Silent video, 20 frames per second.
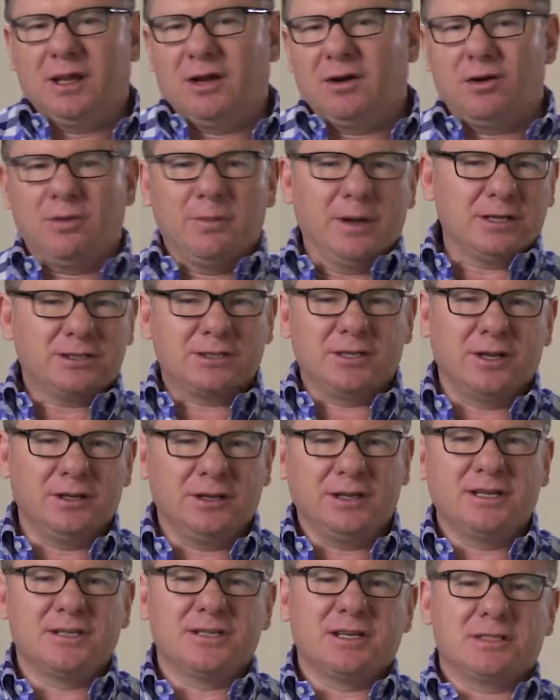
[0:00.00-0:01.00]
almost
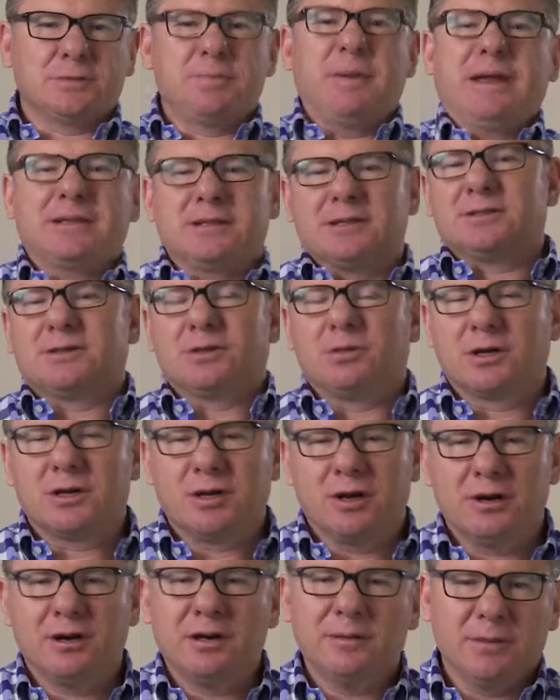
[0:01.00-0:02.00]
certain is expected to
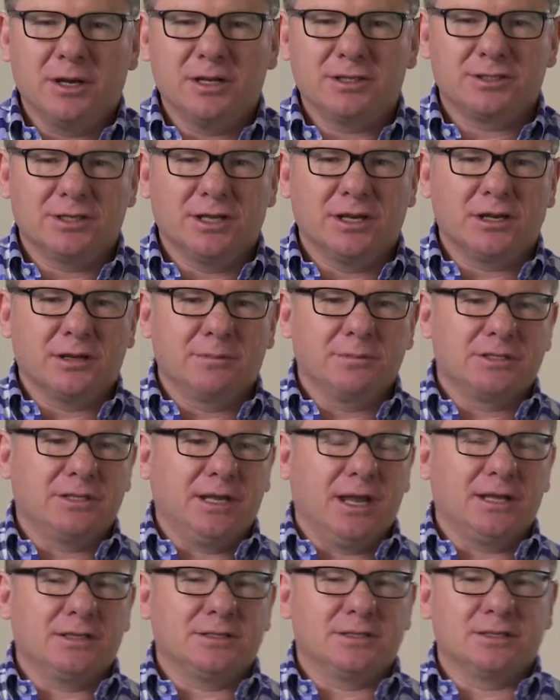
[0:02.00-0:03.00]
occur in most
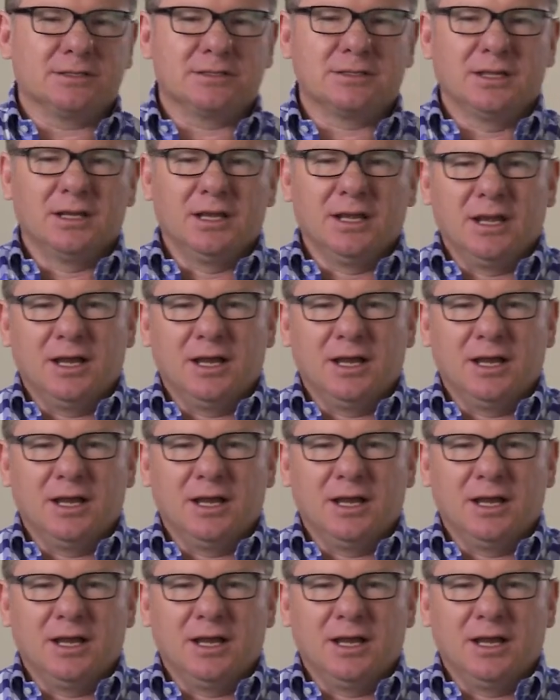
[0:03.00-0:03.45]
circumstances.